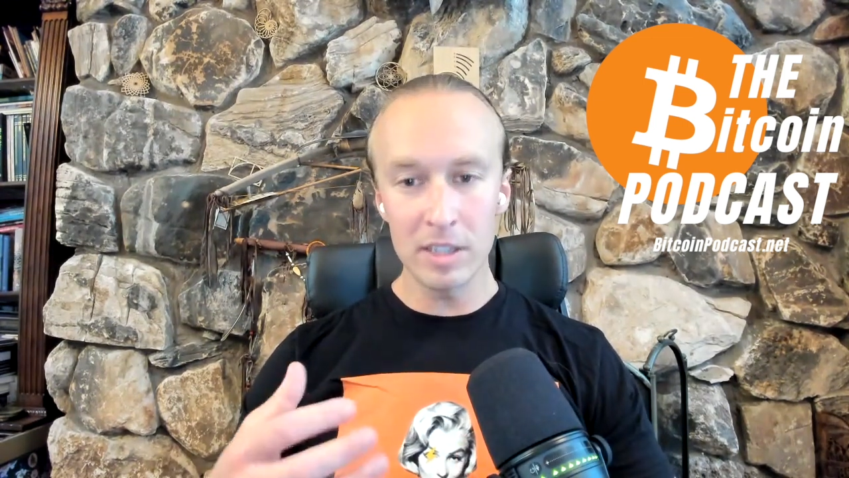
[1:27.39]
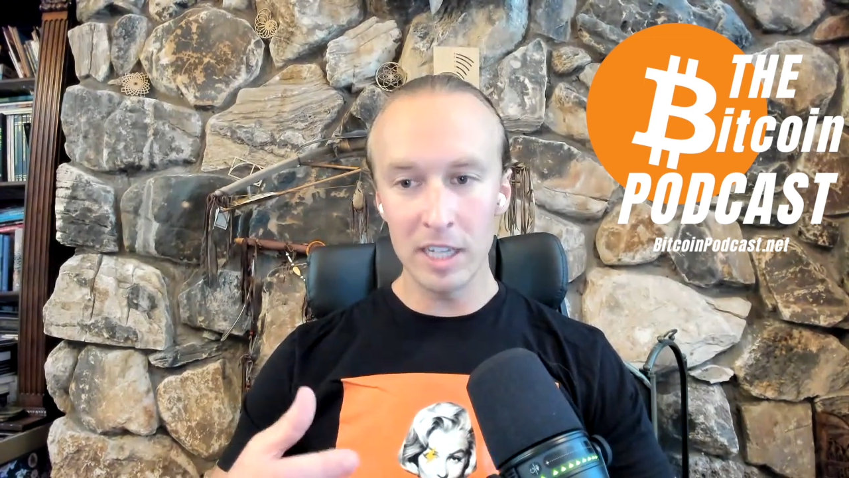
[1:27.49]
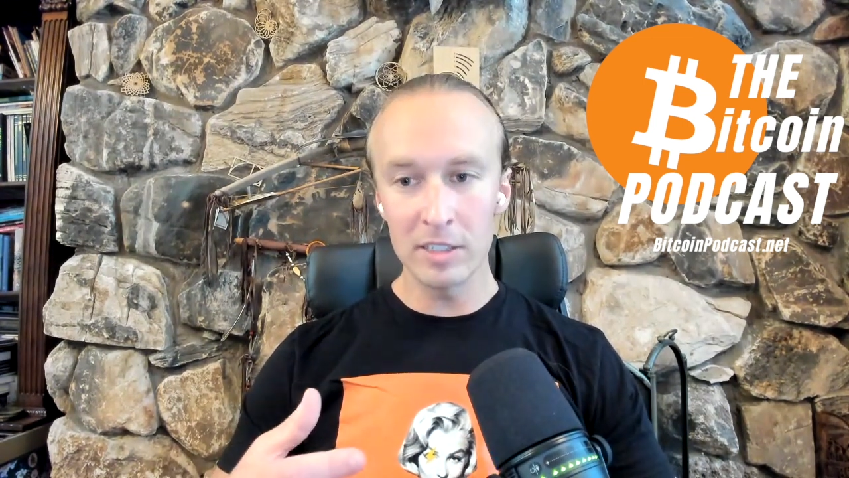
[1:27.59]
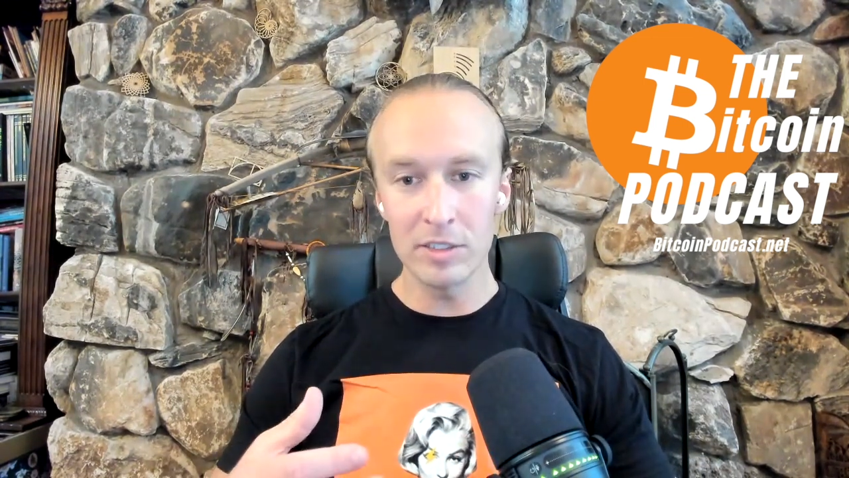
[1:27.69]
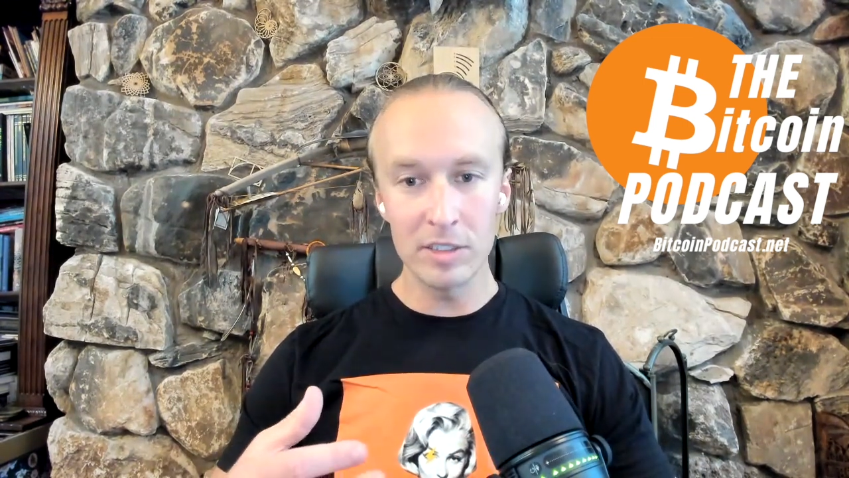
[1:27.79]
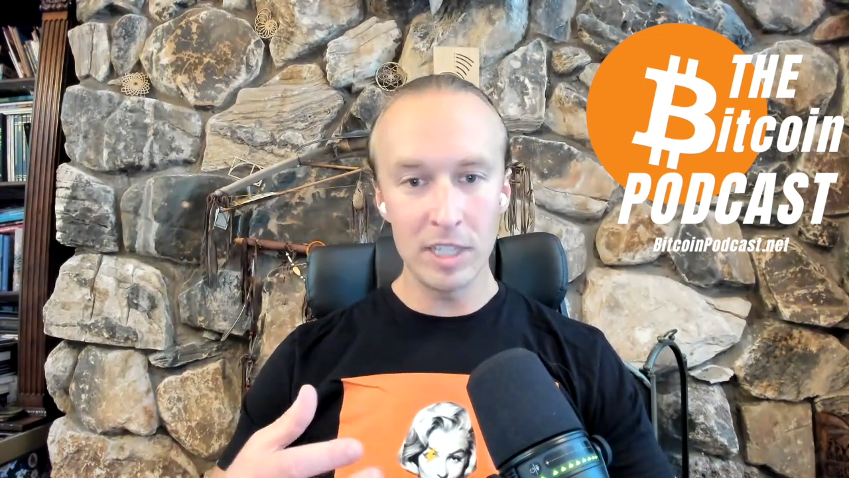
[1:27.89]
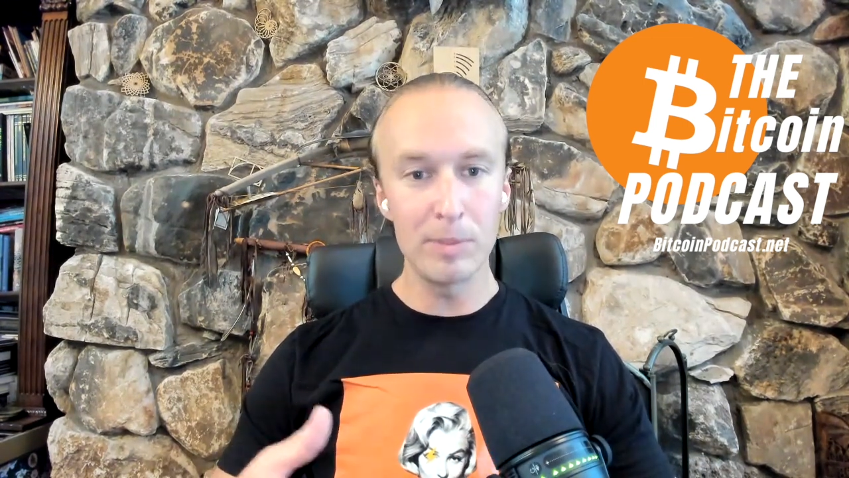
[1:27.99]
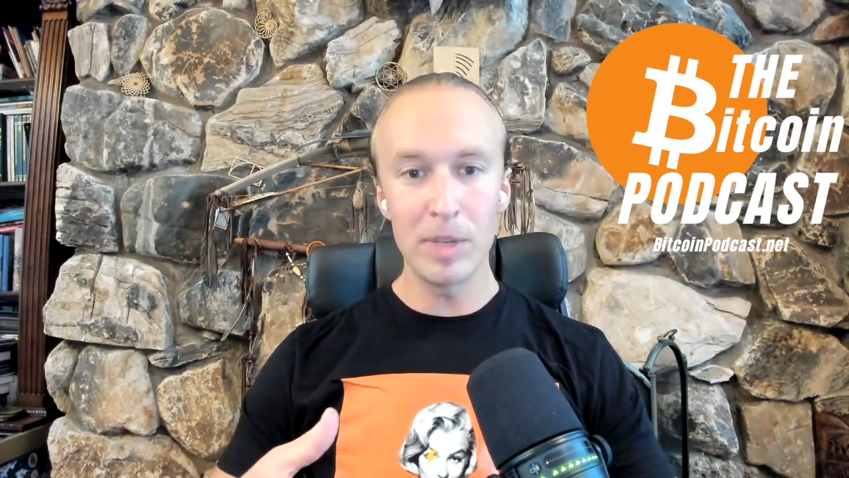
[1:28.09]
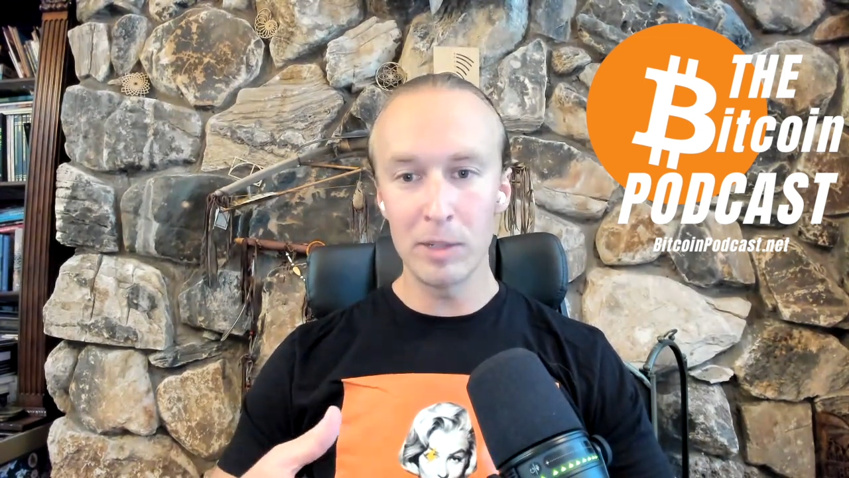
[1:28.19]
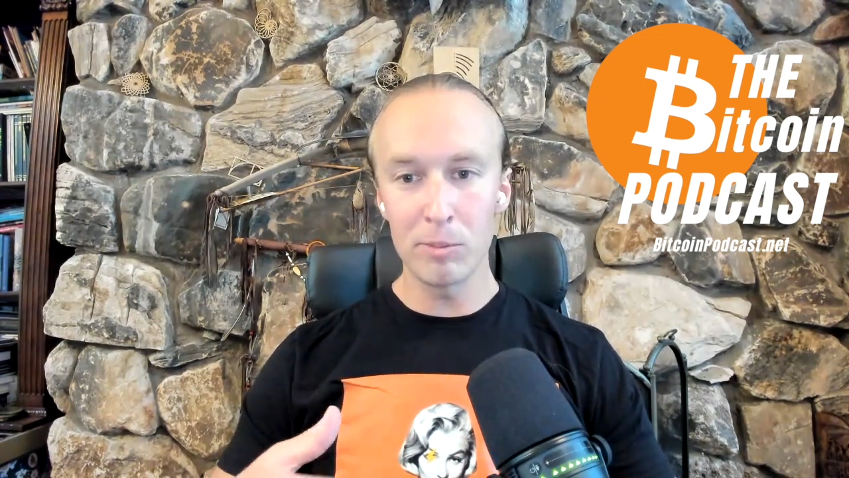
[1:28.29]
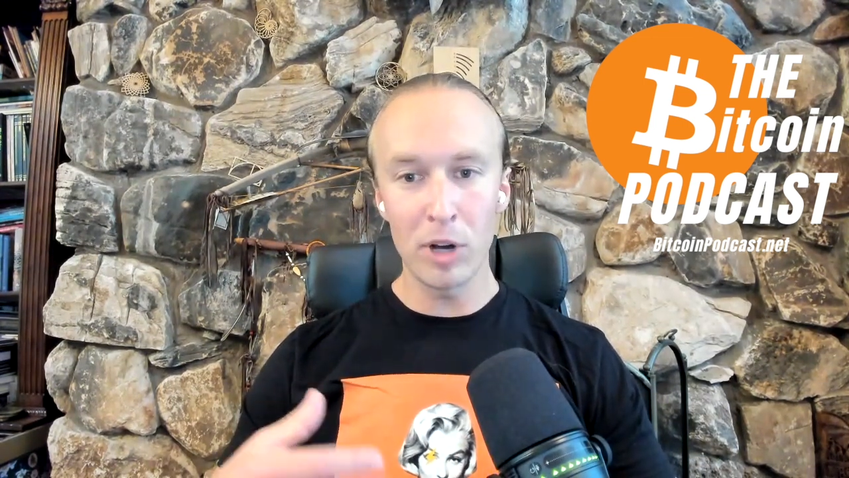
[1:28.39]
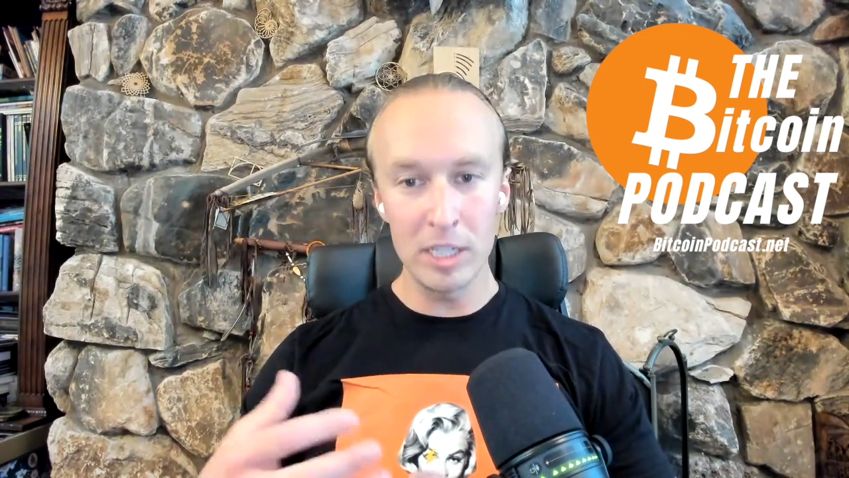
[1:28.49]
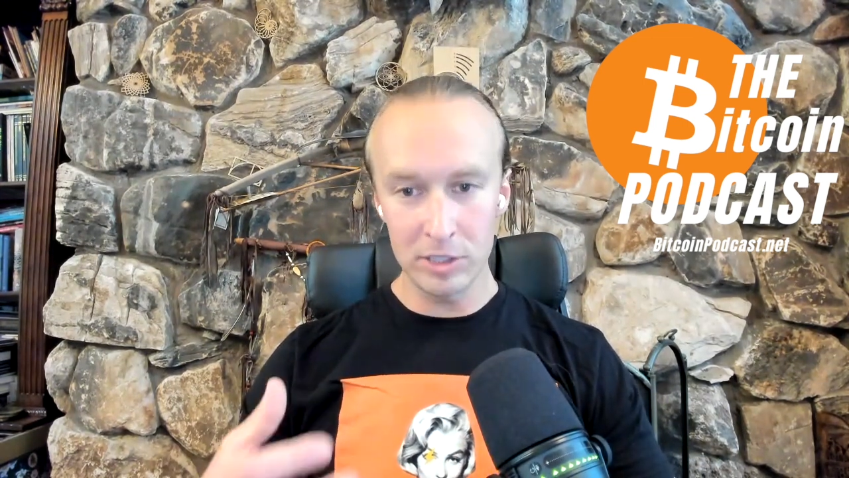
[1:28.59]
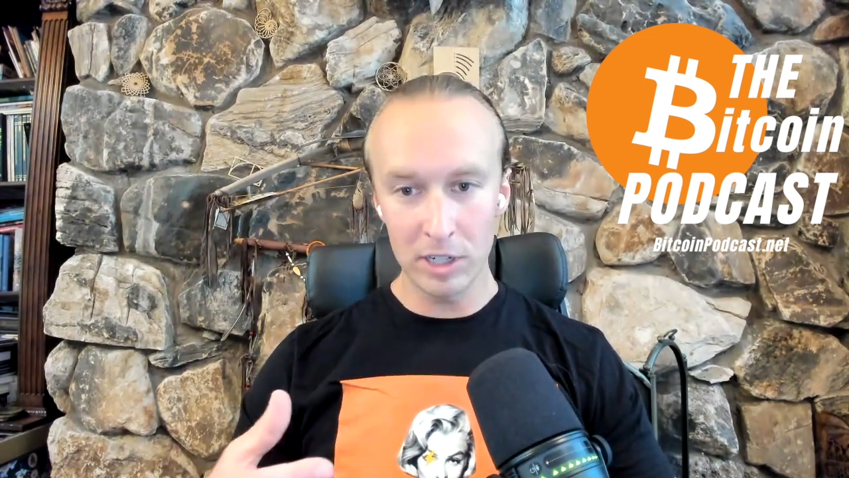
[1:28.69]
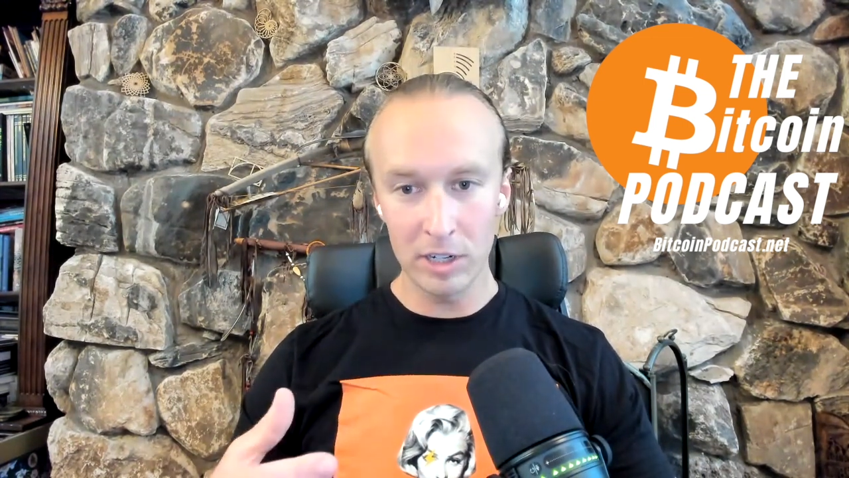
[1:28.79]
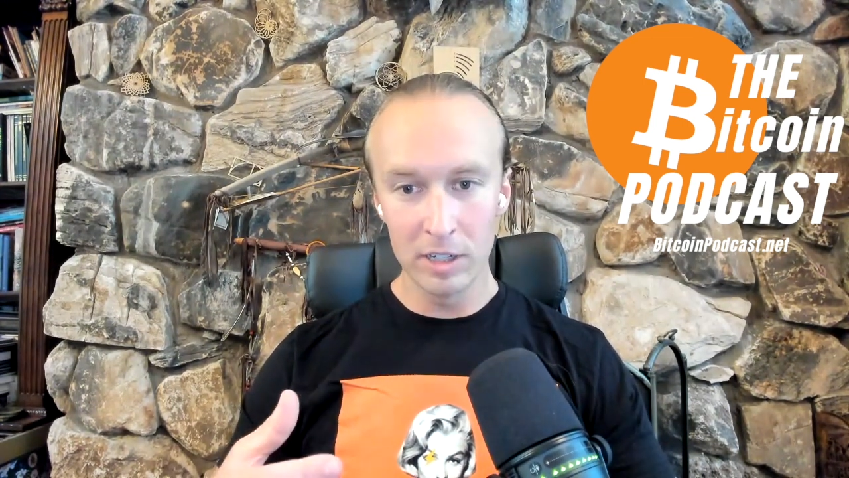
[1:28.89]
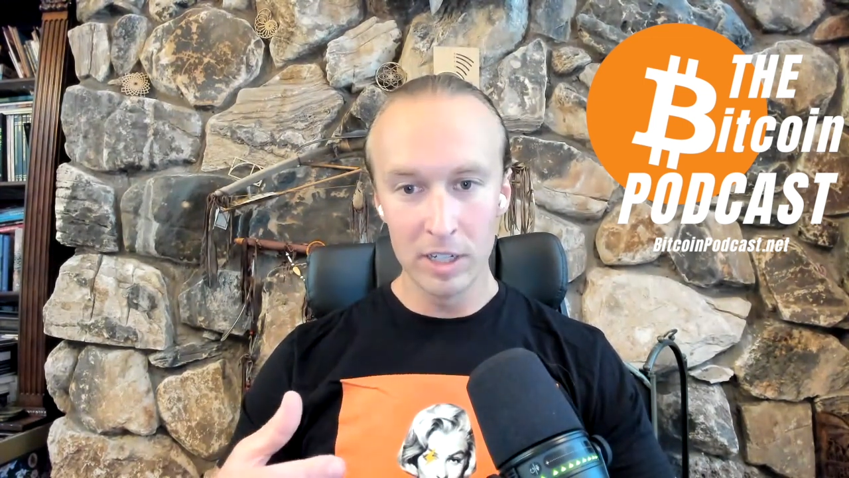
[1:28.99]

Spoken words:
things keep getting pricier?